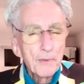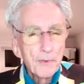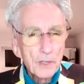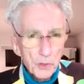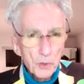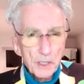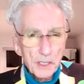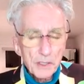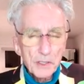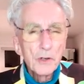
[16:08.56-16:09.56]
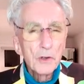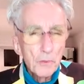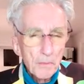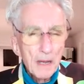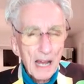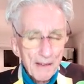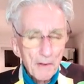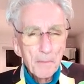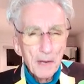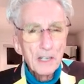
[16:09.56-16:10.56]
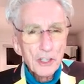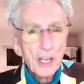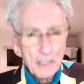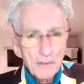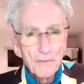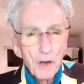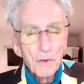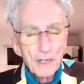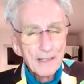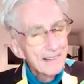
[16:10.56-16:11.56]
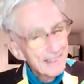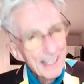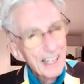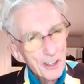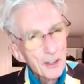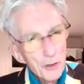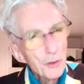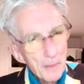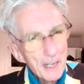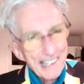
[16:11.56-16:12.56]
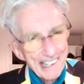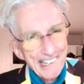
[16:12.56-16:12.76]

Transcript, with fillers: for sources who have a better chance of knowing than you or me.